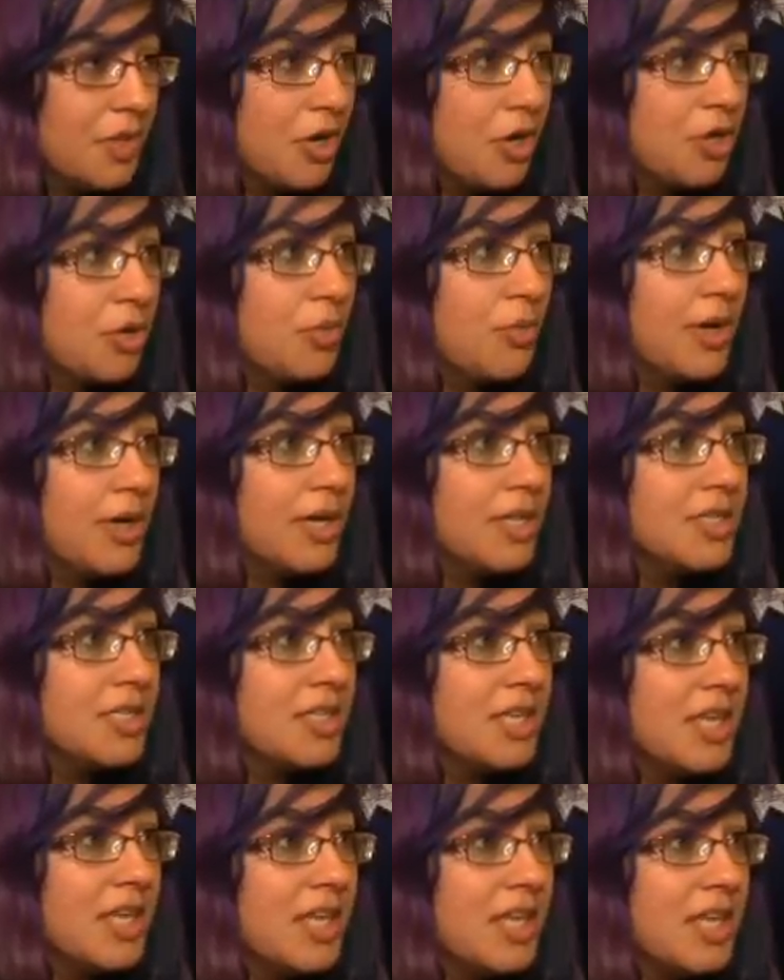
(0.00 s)

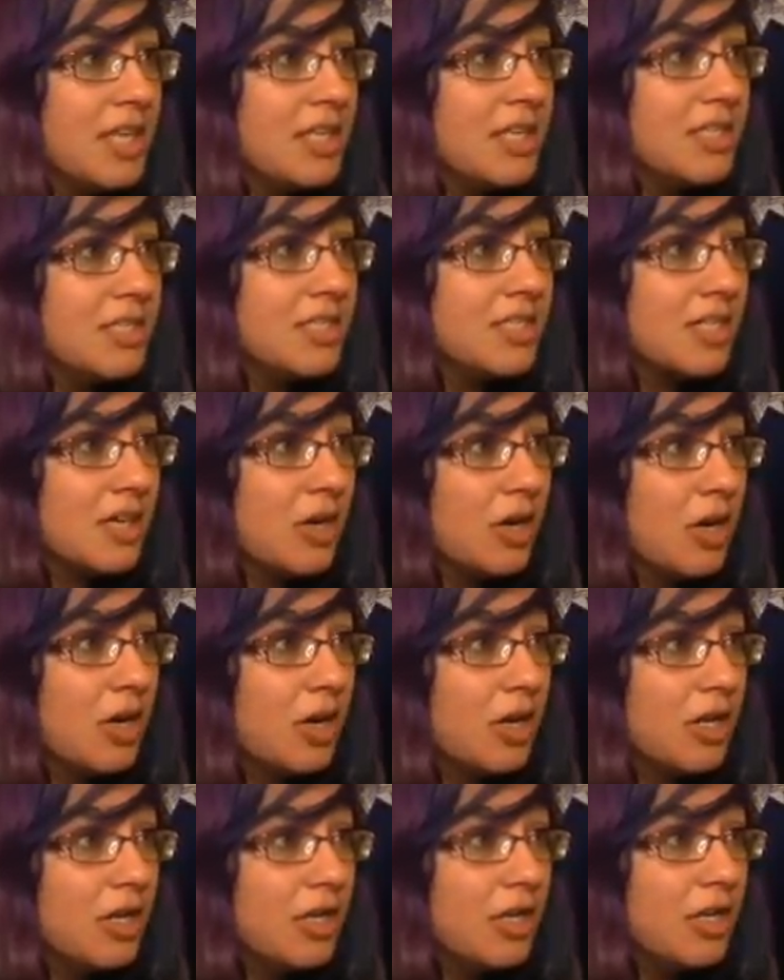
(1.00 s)
Otherwise, it is
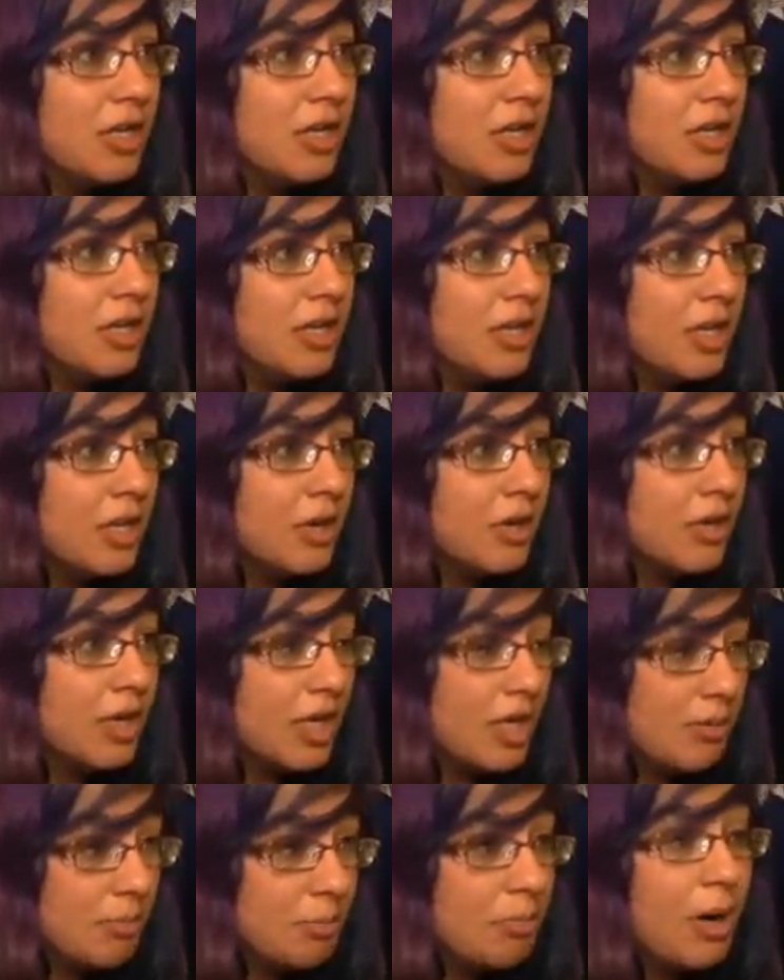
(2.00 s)
near
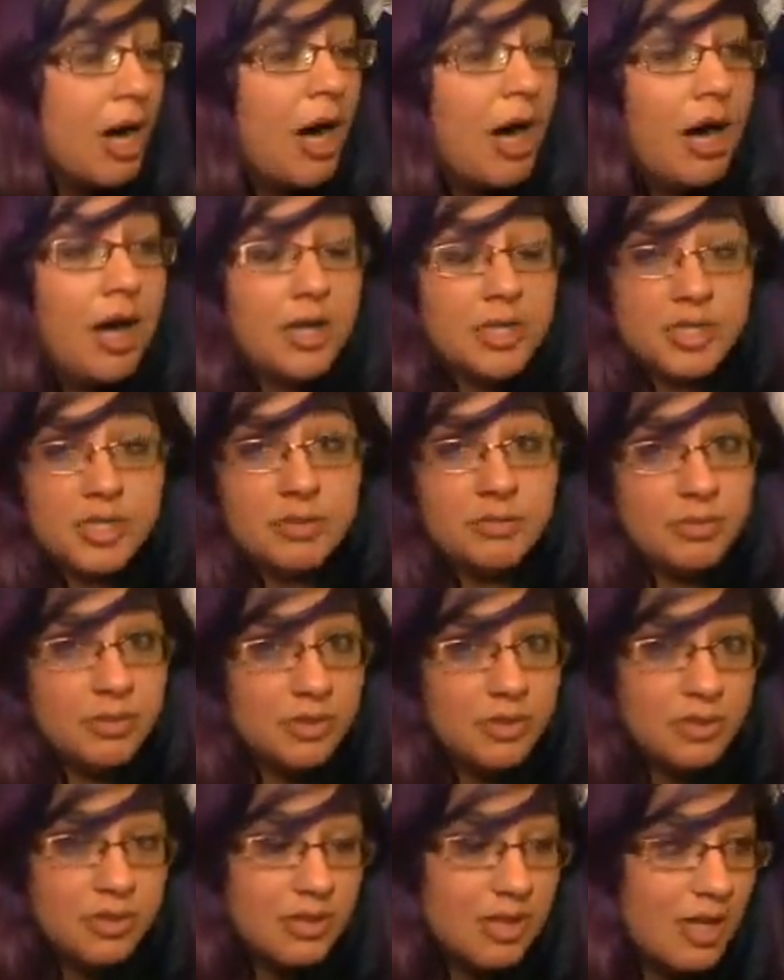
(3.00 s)

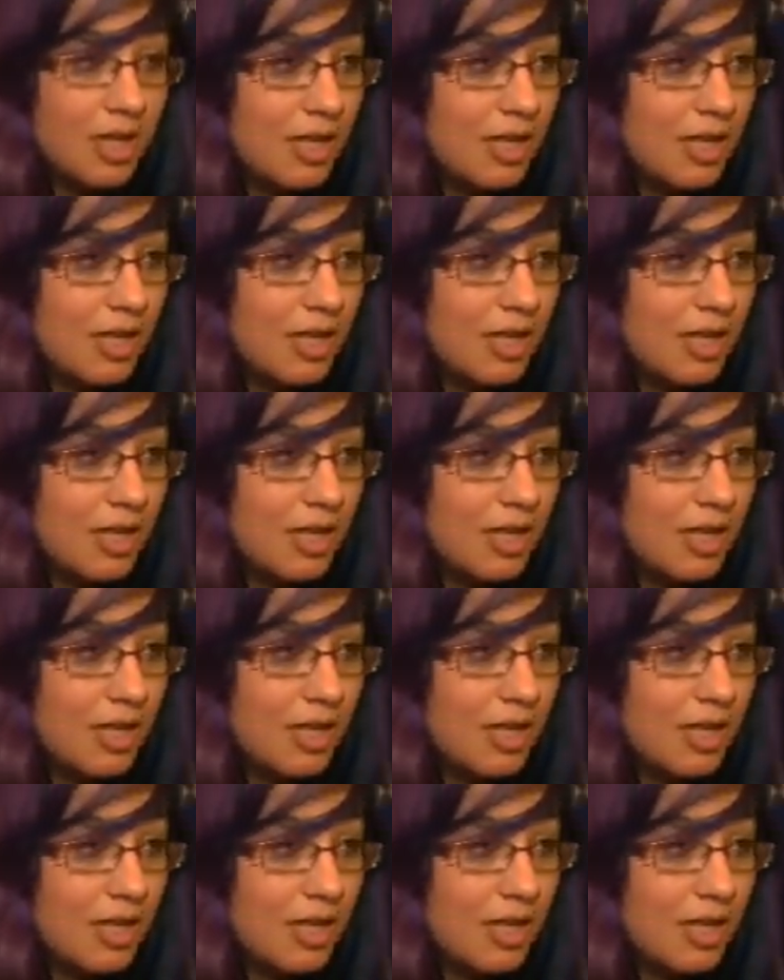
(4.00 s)
impossible.